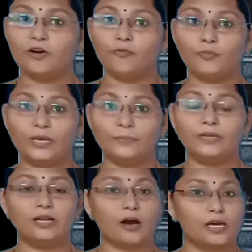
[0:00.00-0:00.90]
of
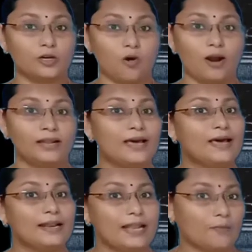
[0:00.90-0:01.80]
people are called
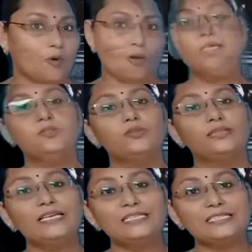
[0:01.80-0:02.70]
nabobs. So
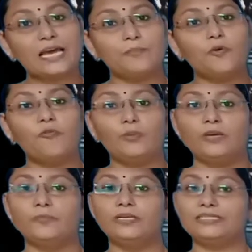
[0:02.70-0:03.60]
this type of
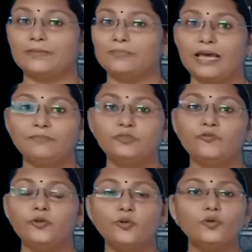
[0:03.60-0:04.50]
people sometimes
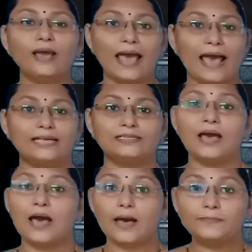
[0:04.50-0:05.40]
viewed as
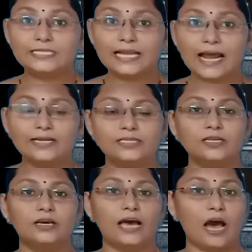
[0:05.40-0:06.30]
upstarts
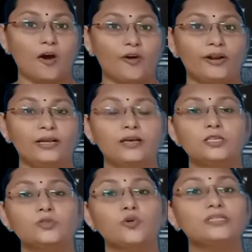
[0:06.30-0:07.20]
or
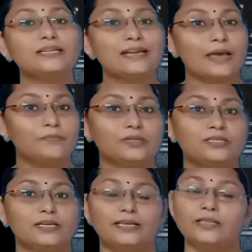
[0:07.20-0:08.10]
social
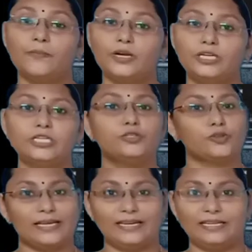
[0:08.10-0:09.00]
climbers in the British
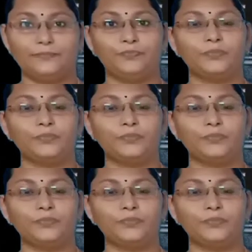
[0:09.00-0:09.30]
society.